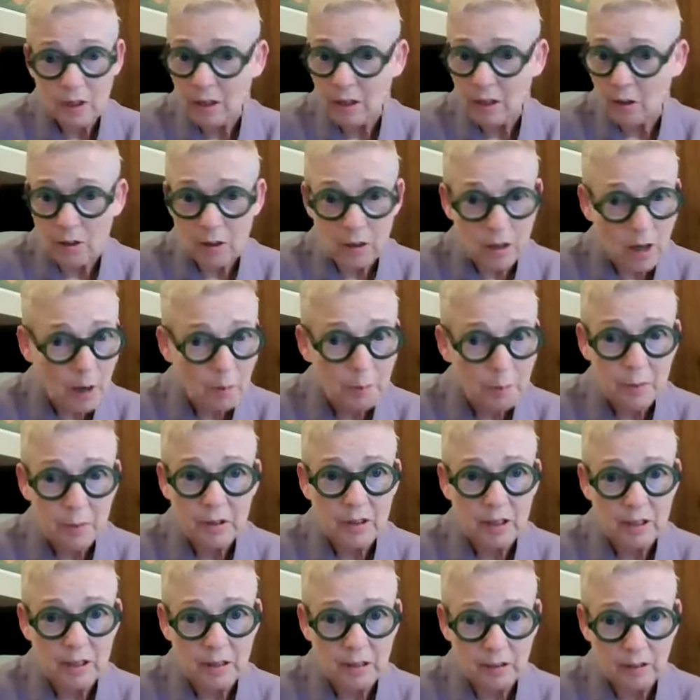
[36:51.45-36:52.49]
They are not
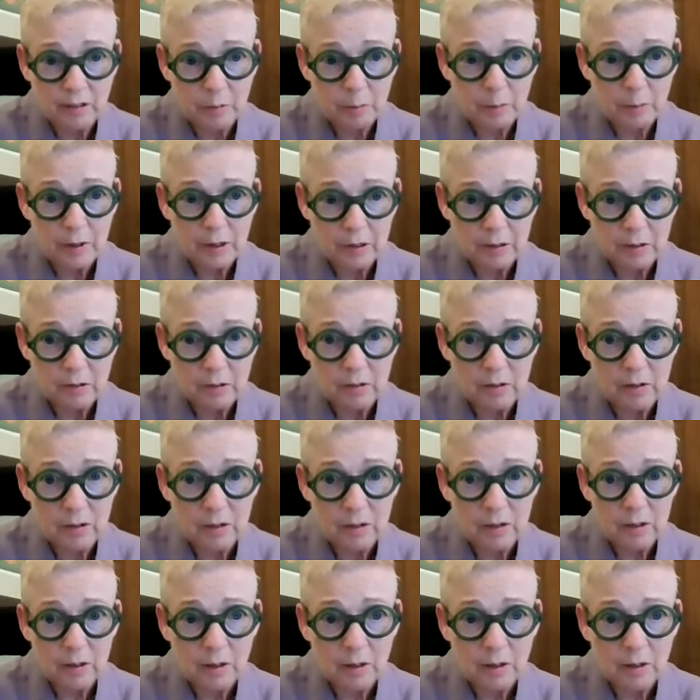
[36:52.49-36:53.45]
protected speech.